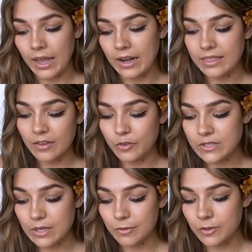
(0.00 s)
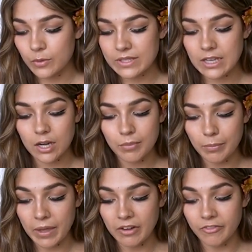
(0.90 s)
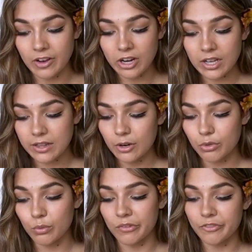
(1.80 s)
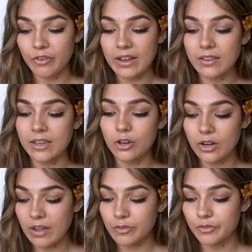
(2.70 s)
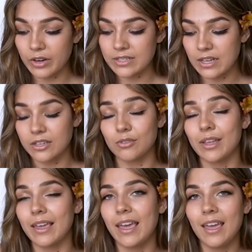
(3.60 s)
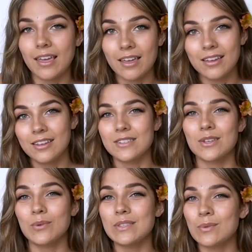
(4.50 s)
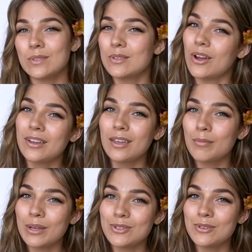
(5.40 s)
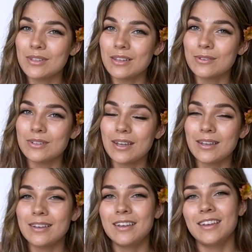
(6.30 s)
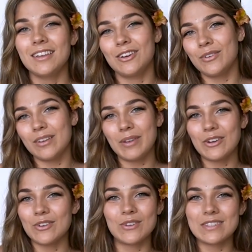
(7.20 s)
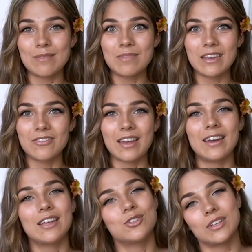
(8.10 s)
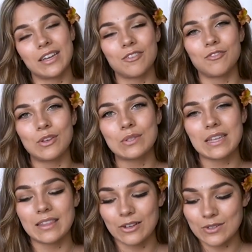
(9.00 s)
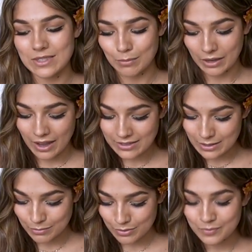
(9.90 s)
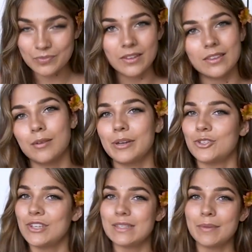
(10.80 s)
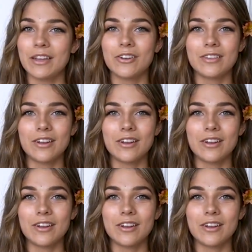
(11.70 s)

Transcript: And I think for some of you, it's going to be made very clear through a friend. Like, you're going to have a friend tell you, like, hey, so-and-so was talking about you the other day. You know what I mean? Or something of that nature. Like, it feels like there's some gossip, a little bit of chisme here and